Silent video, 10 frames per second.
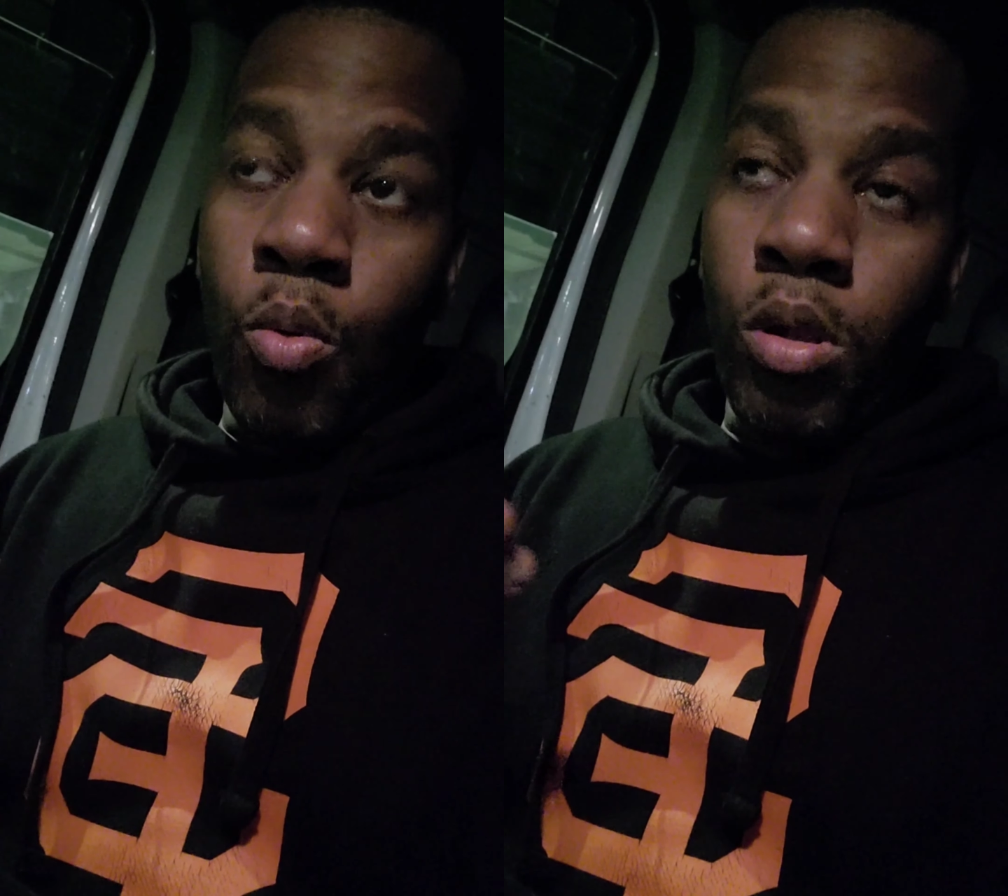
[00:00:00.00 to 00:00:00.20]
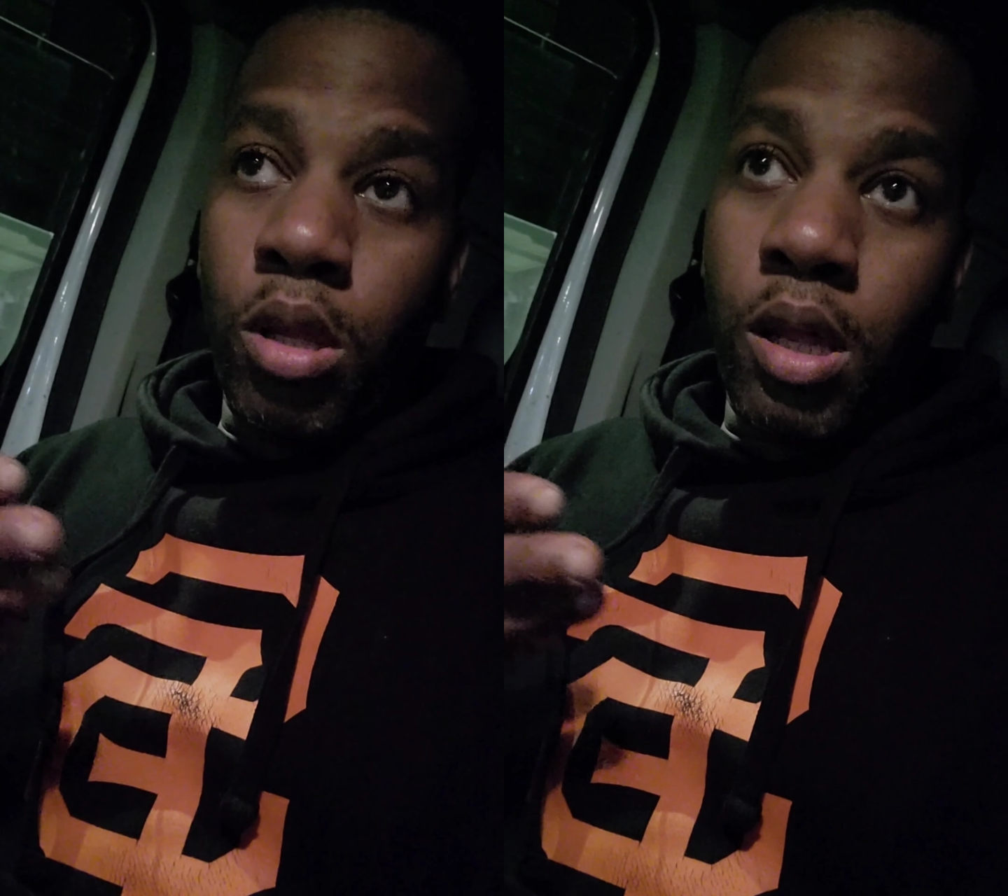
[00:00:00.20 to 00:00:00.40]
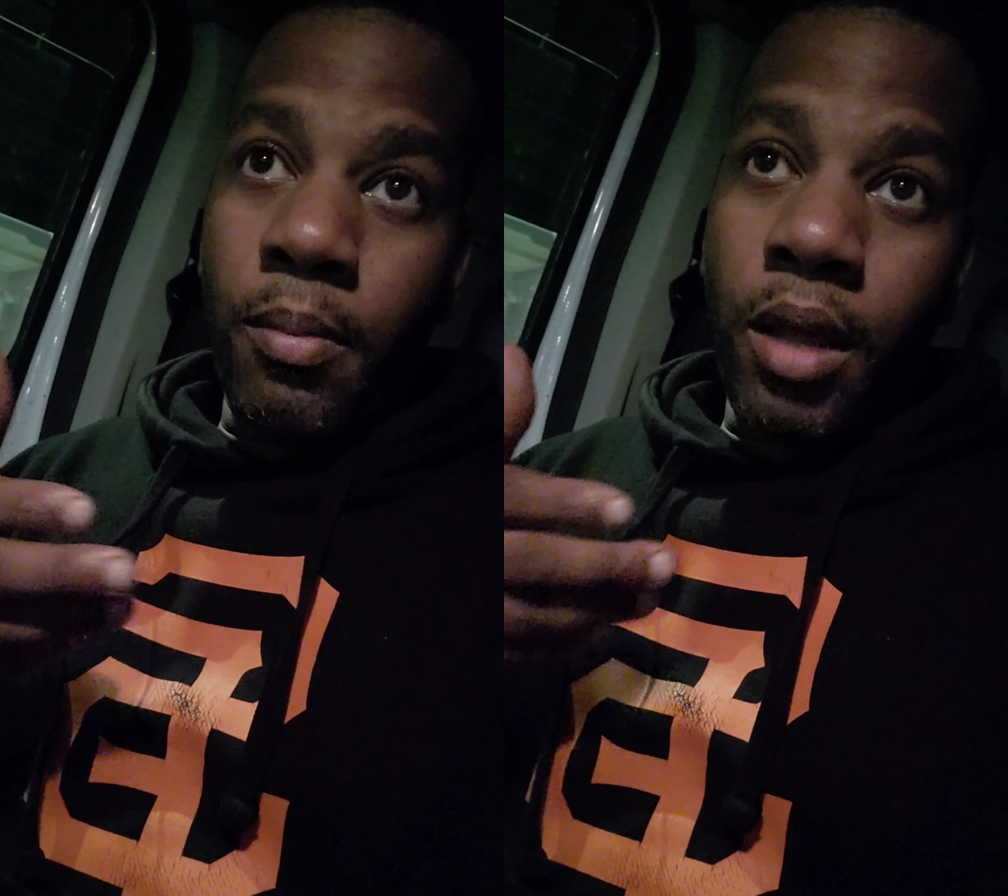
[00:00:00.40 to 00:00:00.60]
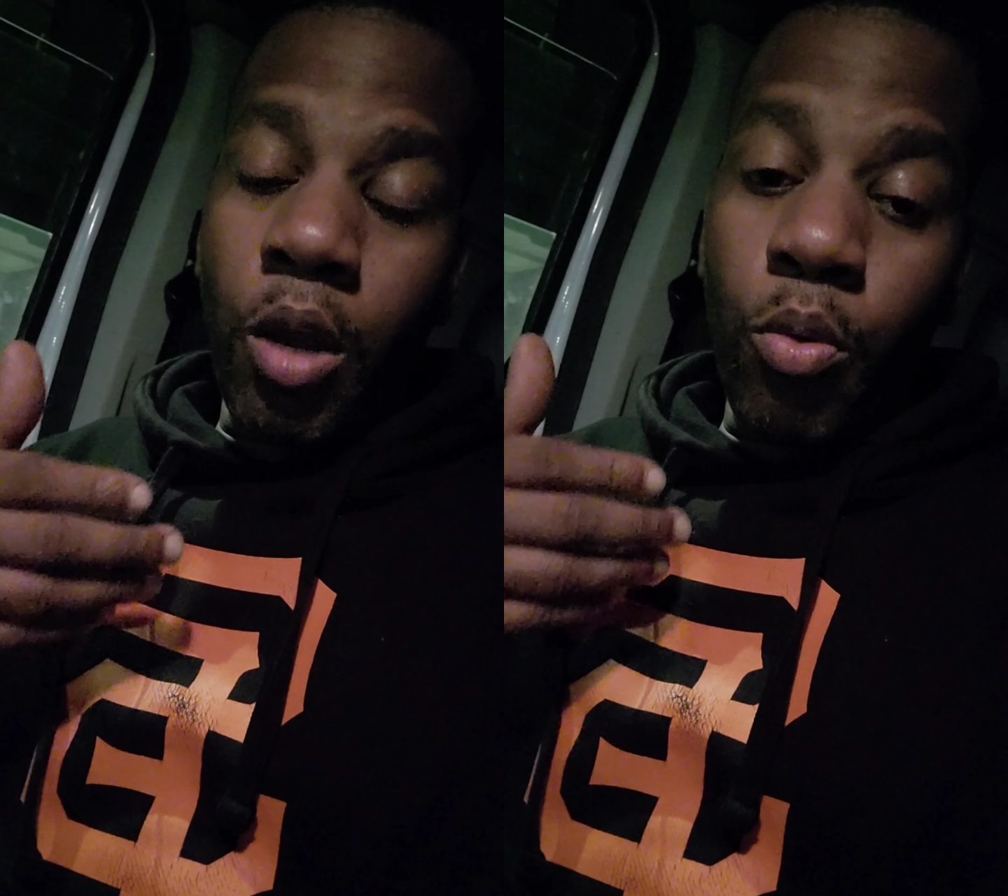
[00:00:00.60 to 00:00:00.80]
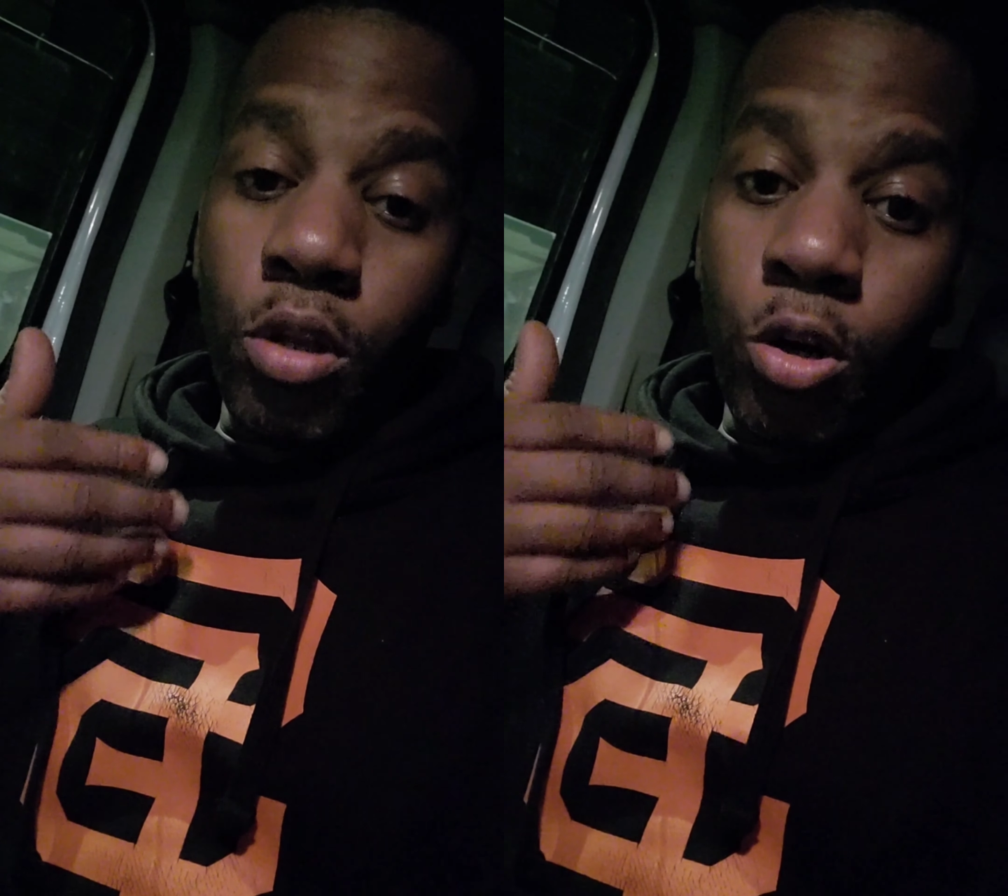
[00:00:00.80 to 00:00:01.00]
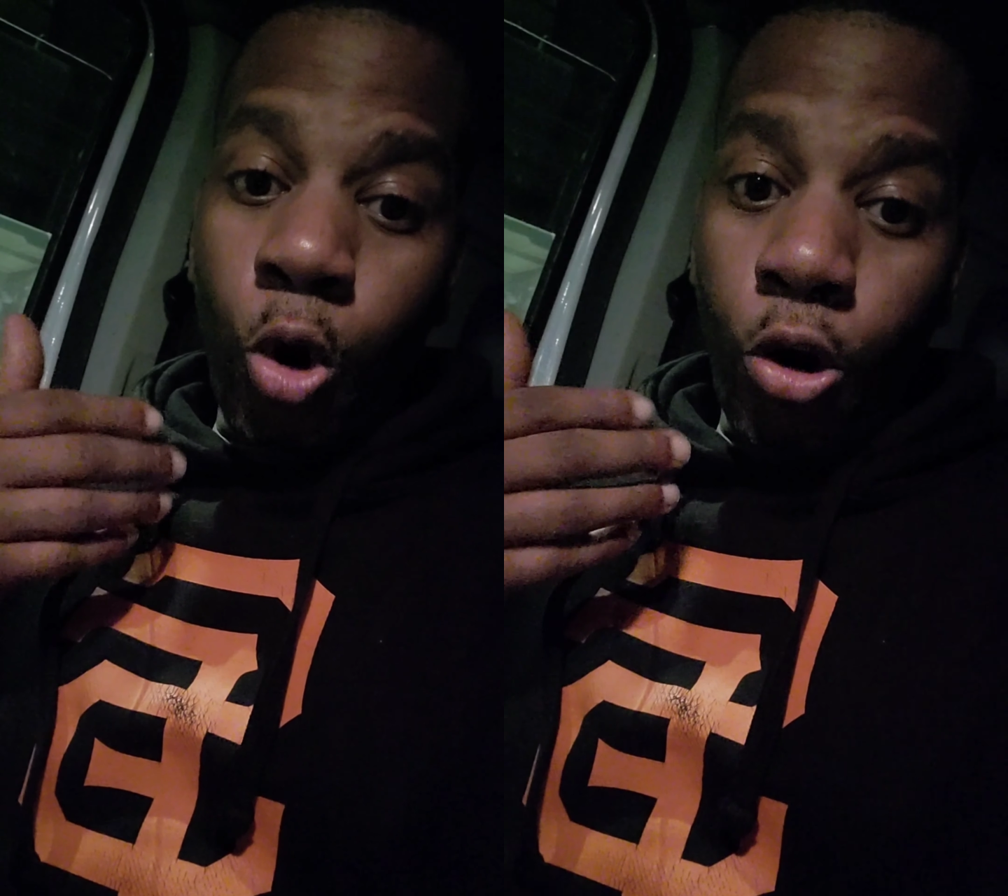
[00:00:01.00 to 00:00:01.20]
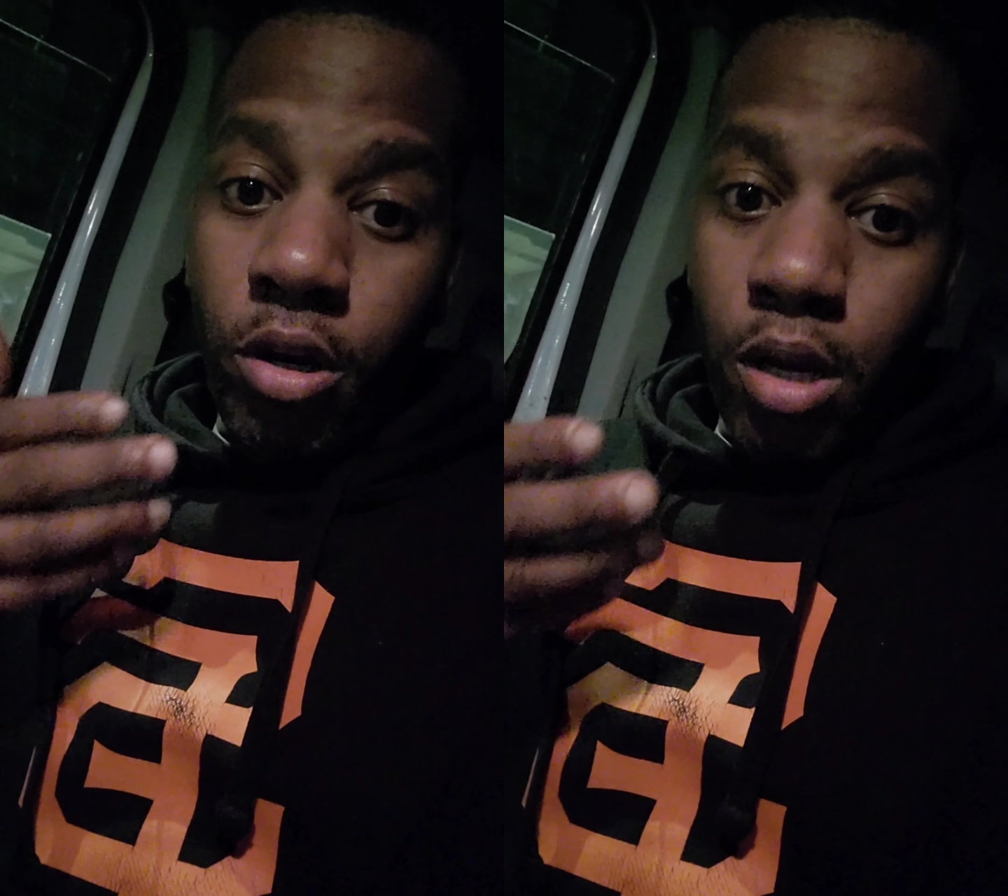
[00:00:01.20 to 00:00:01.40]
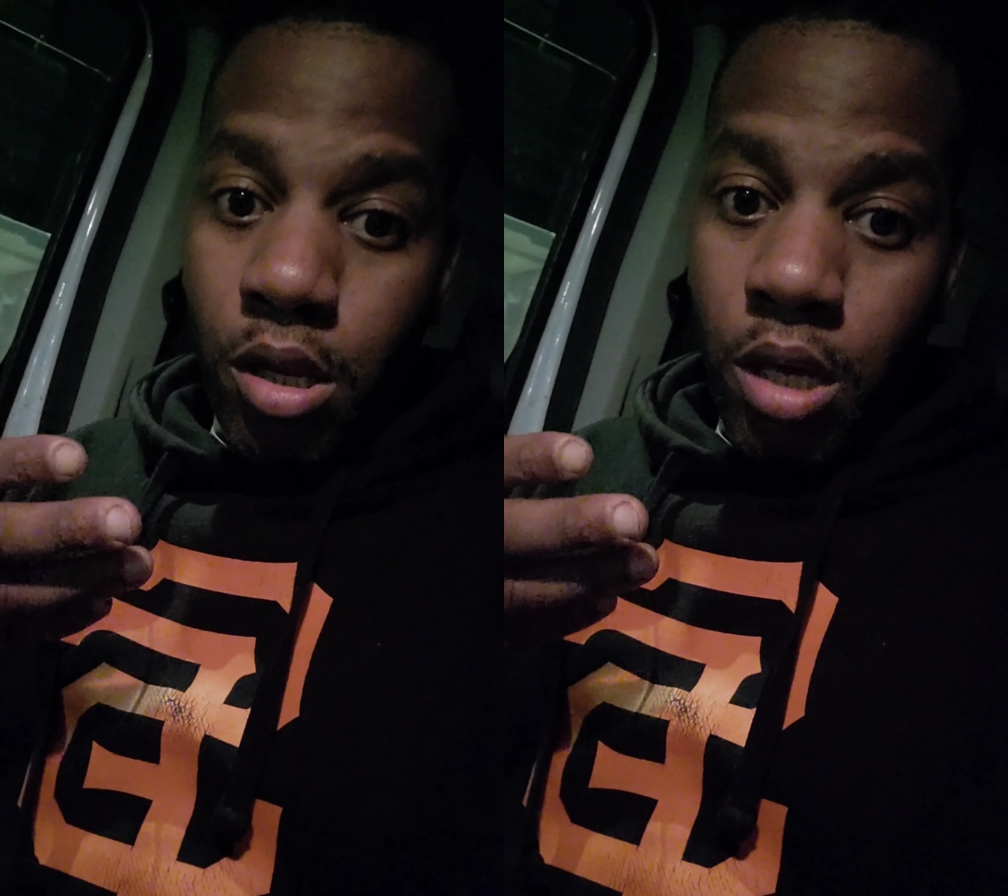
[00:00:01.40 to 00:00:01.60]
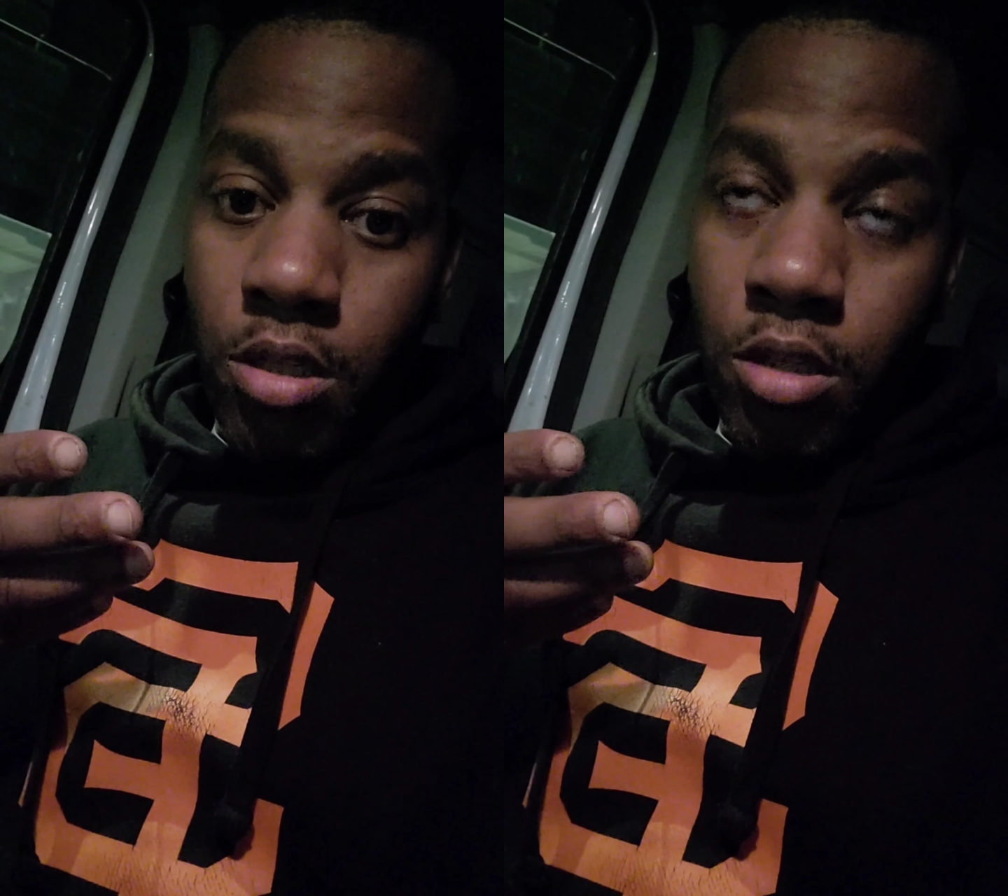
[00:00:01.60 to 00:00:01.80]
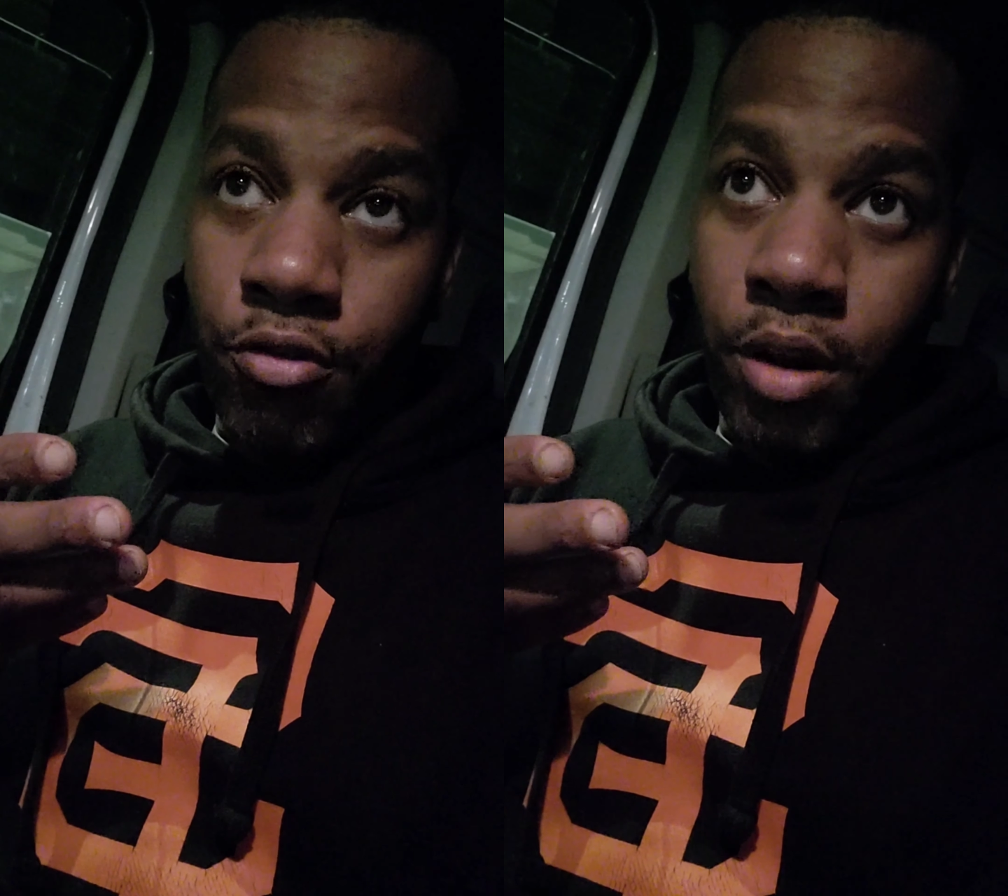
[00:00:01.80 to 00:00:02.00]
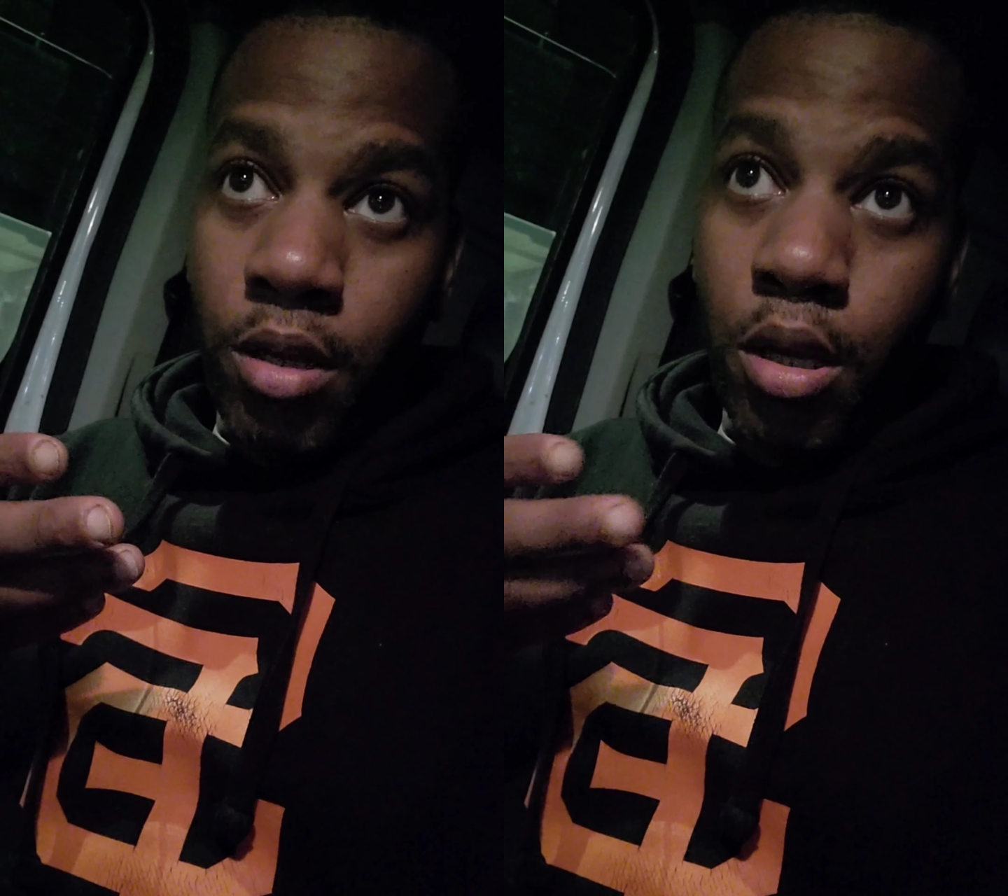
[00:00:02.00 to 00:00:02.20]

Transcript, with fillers: Well, it's the same thing with an organization, right?